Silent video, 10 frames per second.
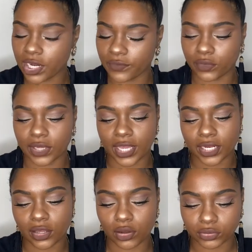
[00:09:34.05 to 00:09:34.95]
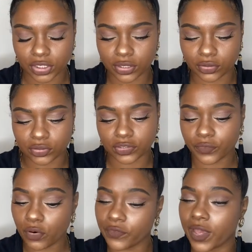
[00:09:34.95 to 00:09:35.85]
If you can get, go to your local
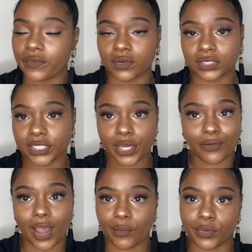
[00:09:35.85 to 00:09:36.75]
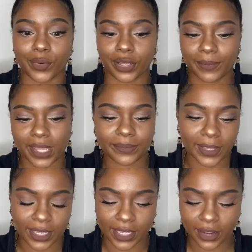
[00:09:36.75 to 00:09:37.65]
Sephora and they have it on sale, I would recommend
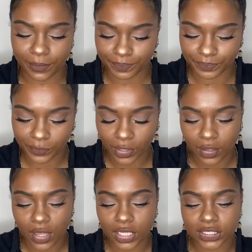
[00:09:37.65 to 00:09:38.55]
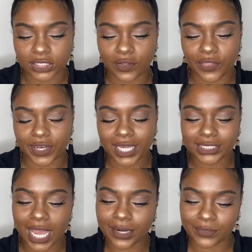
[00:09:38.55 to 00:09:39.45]
picking it up. So the next
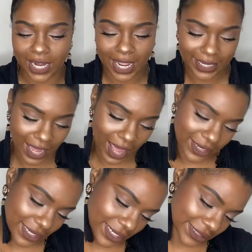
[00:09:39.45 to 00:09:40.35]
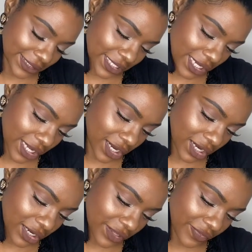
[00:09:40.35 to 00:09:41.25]
item that I got is
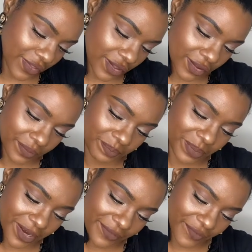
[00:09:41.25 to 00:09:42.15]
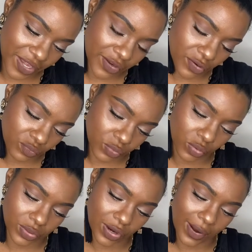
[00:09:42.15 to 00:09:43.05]
the Benefit
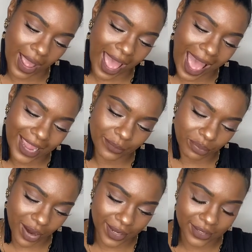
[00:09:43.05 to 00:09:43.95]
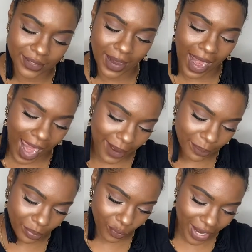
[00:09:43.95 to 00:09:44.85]
Roller
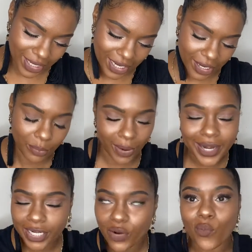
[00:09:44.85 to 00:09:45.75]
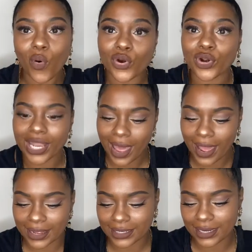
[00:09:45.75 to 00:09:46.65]
Brightening
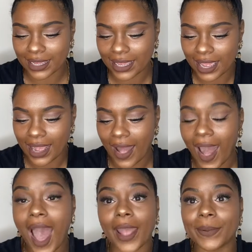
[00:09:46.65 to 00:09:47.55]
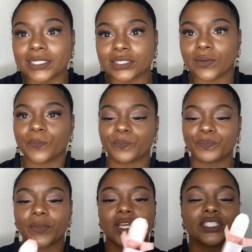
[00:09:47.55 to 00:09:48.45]
Waterline Eye Pencil.
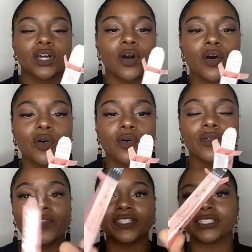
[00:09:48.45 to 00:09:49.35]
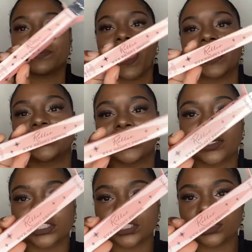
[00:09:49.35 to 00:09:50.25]
So this is the packaging.
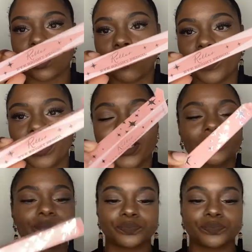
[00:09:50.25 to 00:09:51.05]
I just opened it.